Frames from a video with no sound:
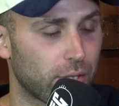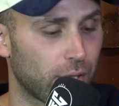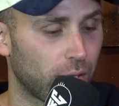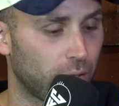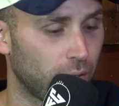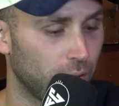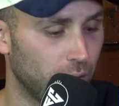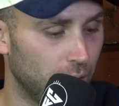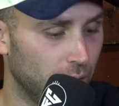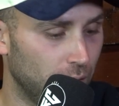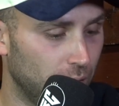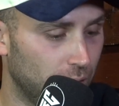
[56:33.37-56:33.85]

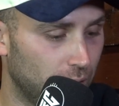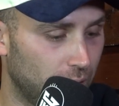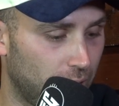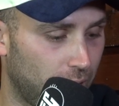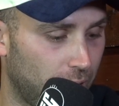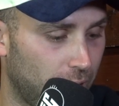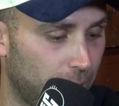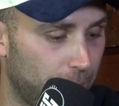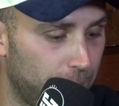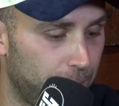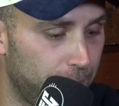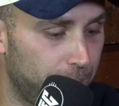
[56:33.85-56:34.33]
So
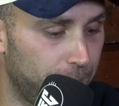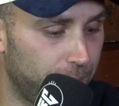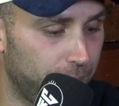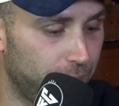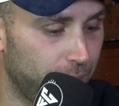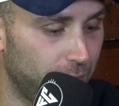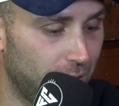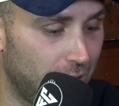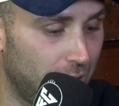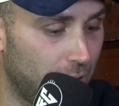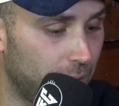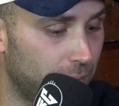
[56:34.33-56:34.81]
um,
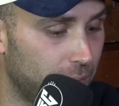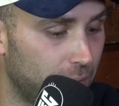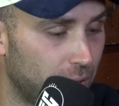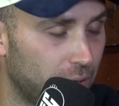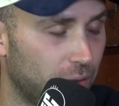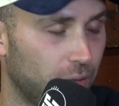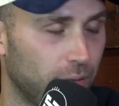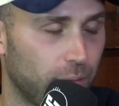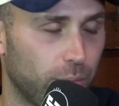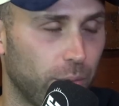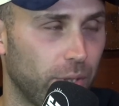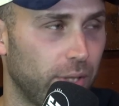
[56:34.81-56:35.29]
yeah,
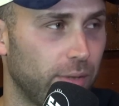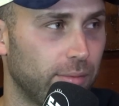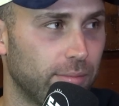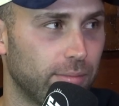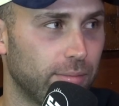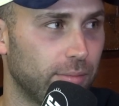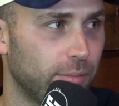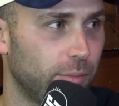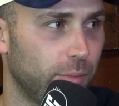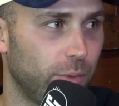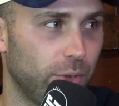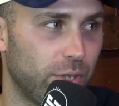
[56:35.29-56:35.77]
I think we
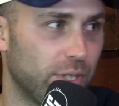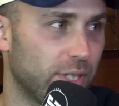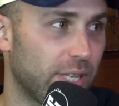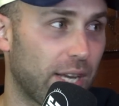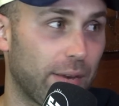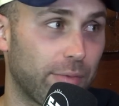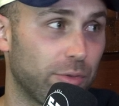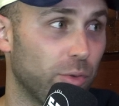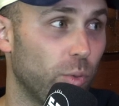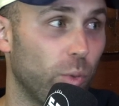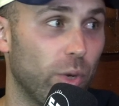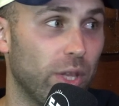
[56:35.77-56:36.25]
we just
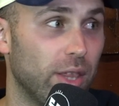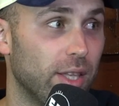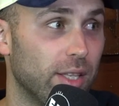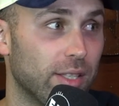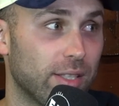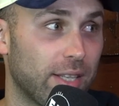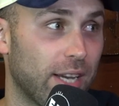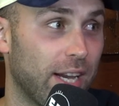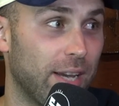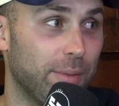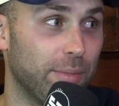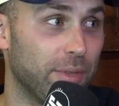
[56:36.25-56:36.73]
have to win
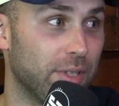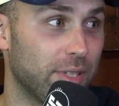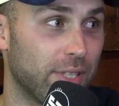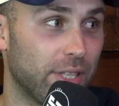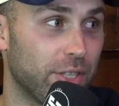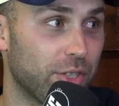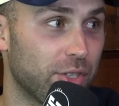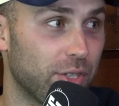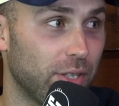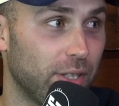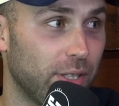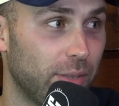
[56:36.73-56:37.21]
this game
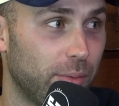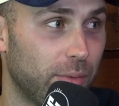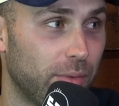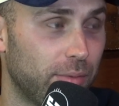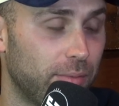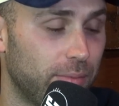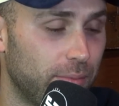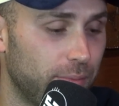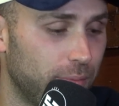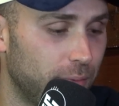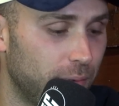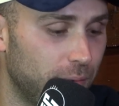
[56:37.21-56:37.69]
essentially.
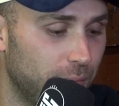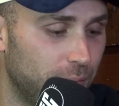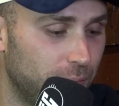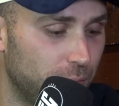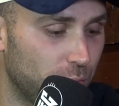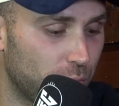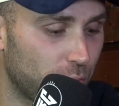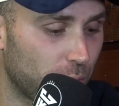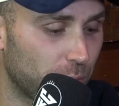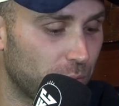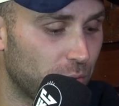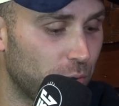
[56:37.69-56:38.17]
We've, we've
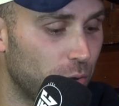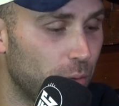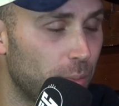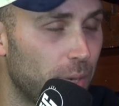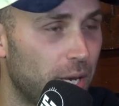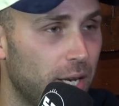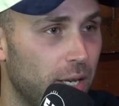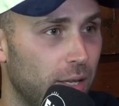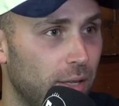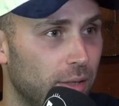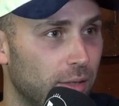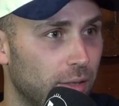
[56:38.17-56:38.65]
dropped too
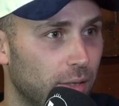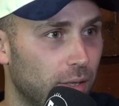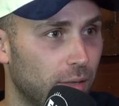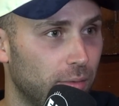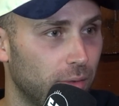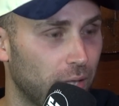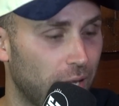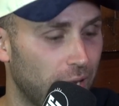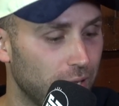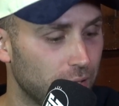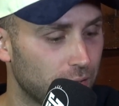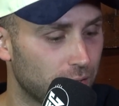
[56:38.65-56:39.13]
many
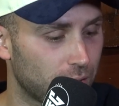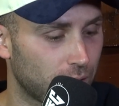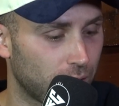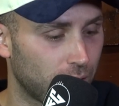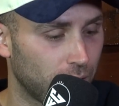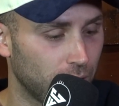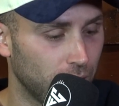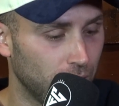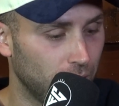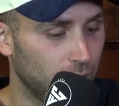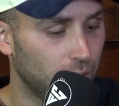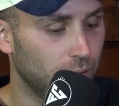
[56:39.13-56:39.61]
of late,
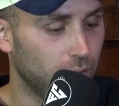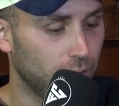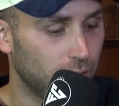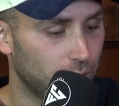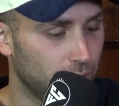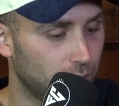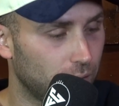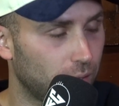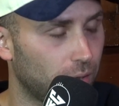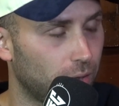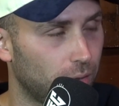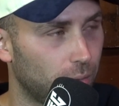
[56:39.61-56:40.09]
so
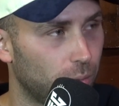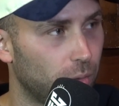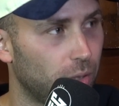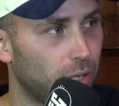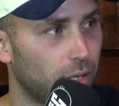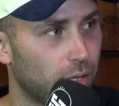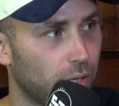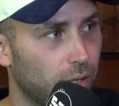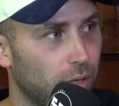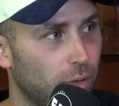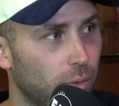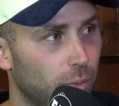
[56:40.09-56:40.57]
I think
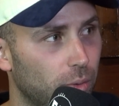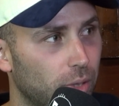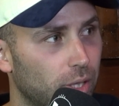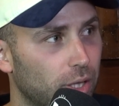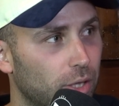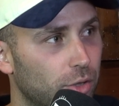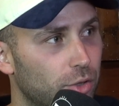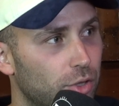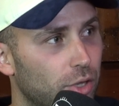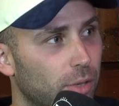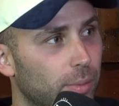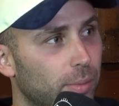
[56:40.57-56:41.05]
we I think we'll
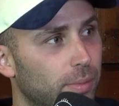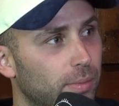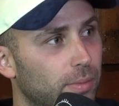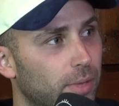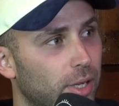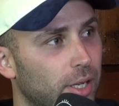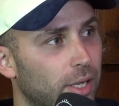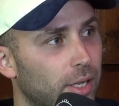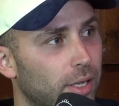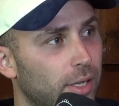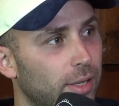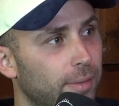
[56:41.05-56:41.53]
get the job
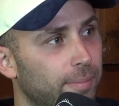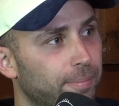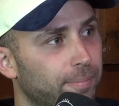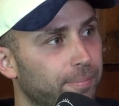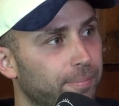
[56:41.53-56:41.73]
done here.